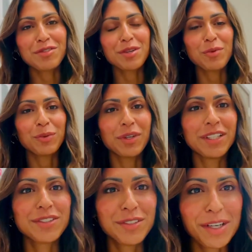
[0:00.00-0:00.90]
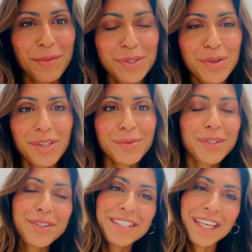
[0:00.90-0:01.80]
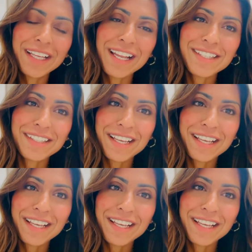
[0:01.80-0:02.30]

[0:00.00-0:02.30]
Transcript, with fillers: someone wanting to come into hospital is getting less and